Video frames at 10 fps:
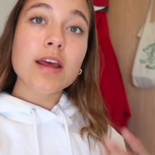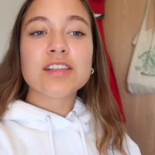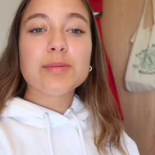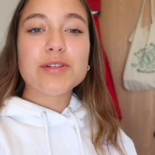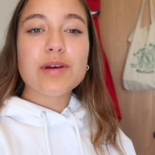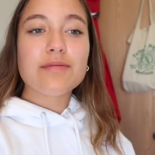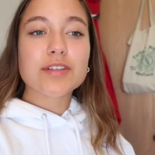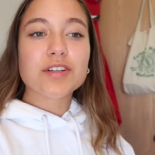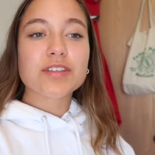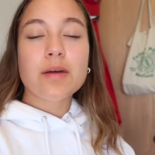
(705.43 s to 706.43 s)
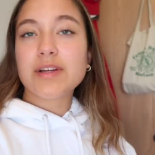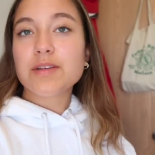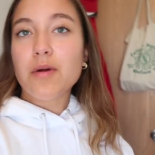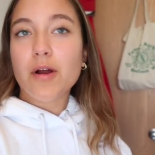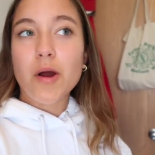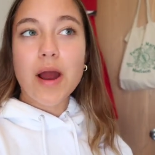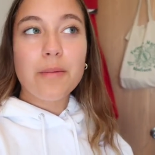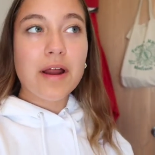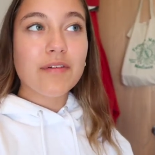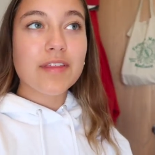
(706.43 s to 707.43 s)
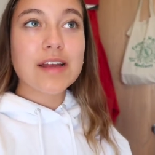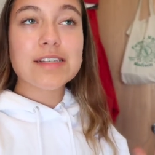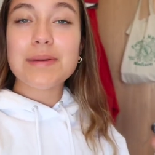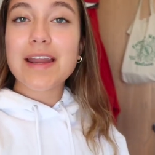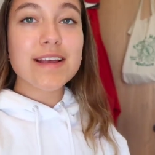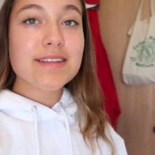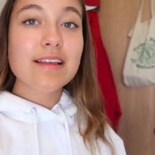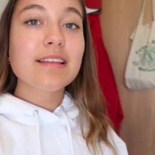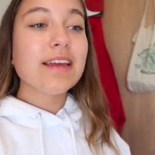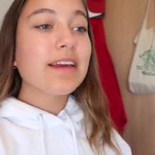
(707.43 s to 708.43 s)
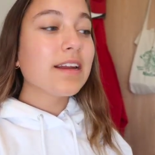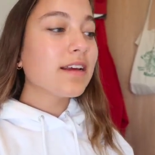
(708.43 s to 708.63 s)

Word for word: Since we do have visitors coming tomorrow, I want everything to be nice and clean.